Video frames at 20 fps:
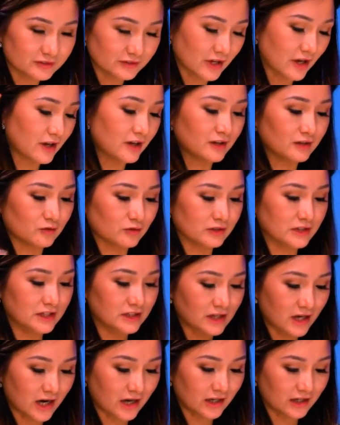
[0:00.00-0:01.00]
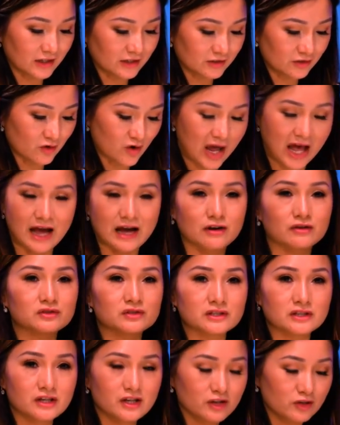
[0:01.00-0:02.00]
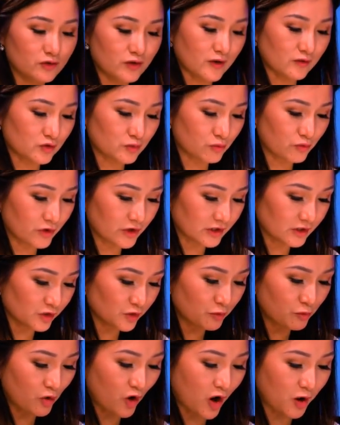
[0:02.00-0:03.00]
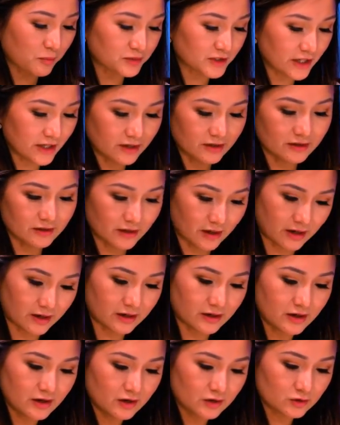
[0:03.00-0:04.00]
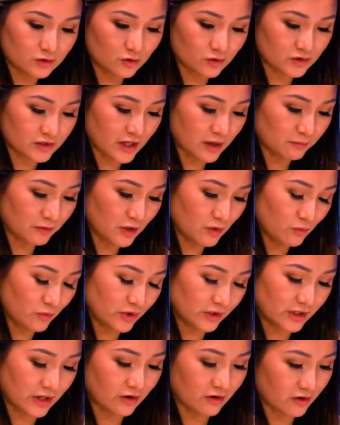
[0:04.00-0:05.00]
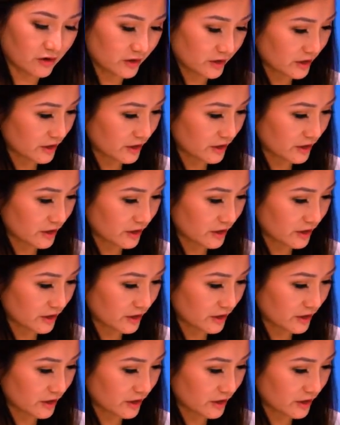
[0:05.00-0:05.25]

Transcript: Uh, designing your house, you have to bring little props here and there. So same thing with nail art.